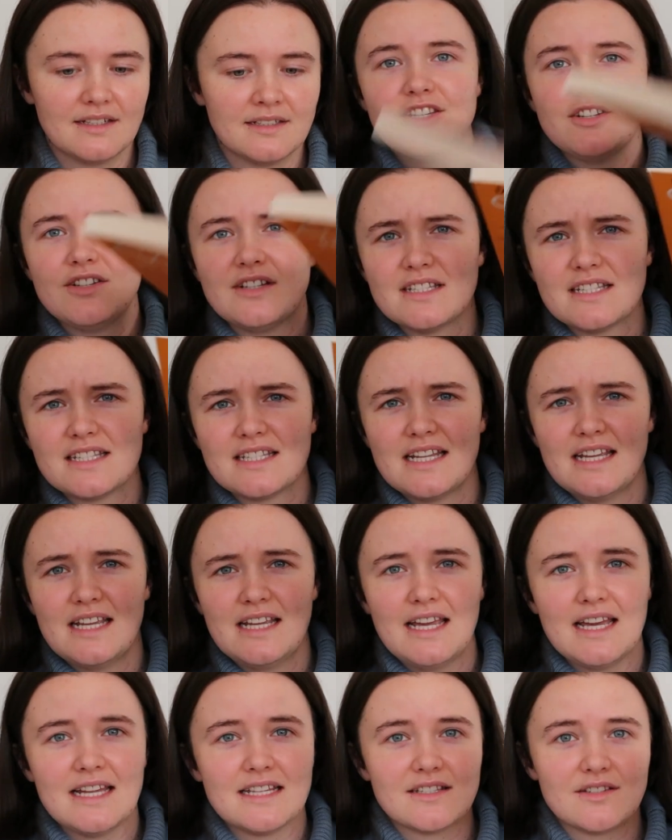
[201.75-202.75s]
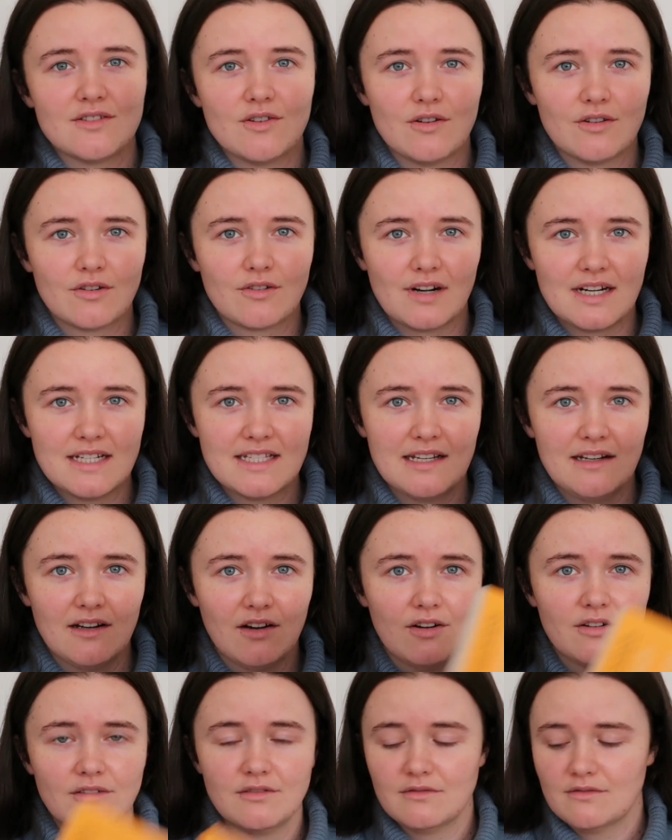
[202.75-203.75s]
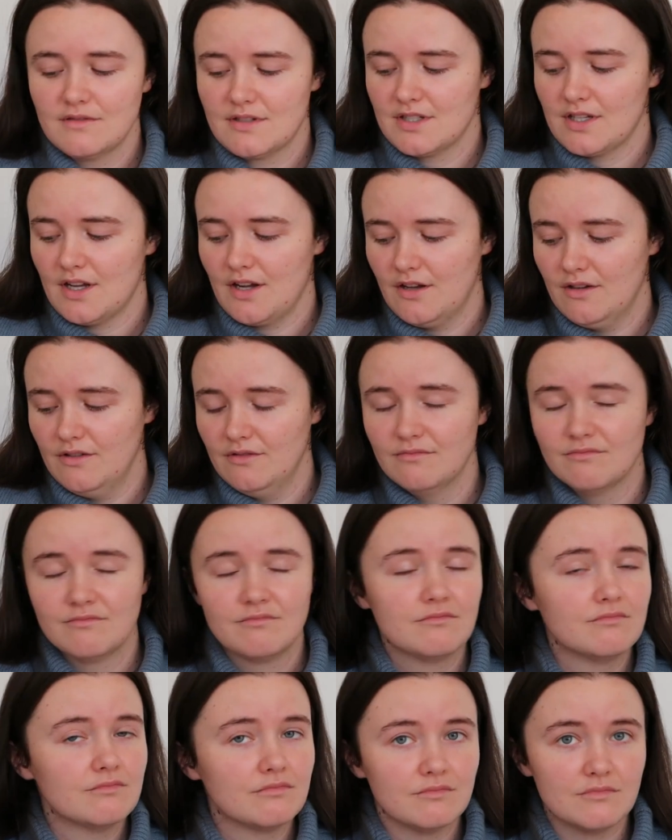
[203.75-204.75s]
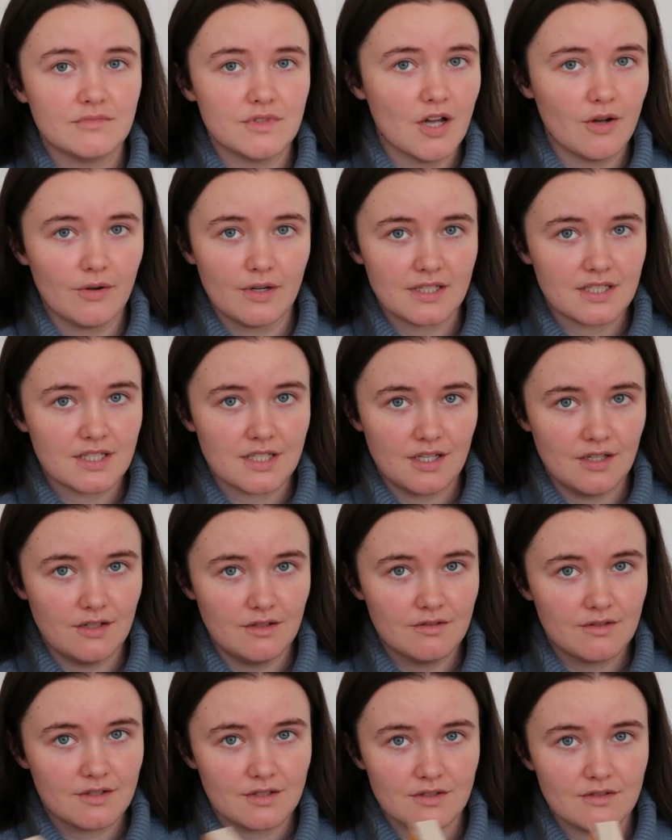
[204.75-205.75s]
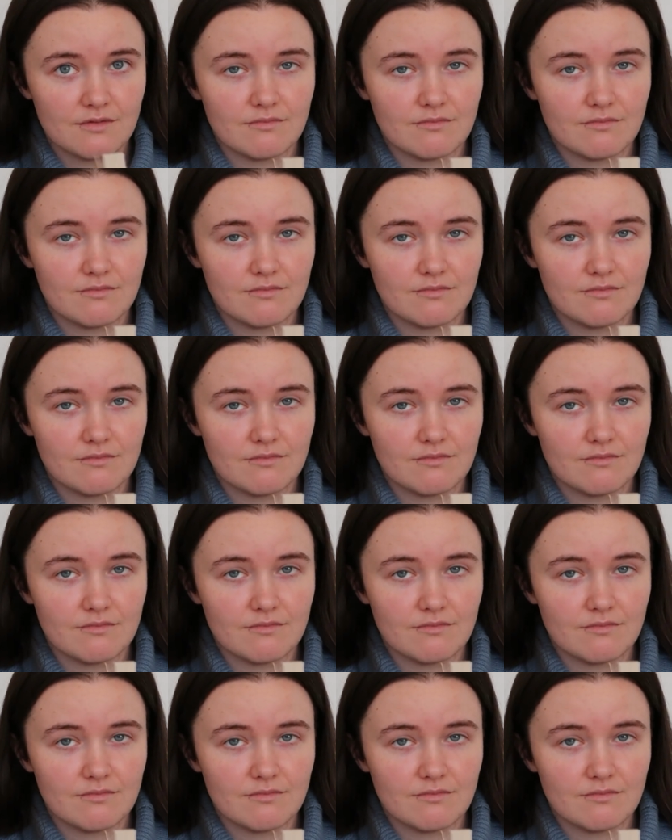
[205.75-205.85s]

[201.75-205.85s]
As you can see, it's not crazy long, so no excuse.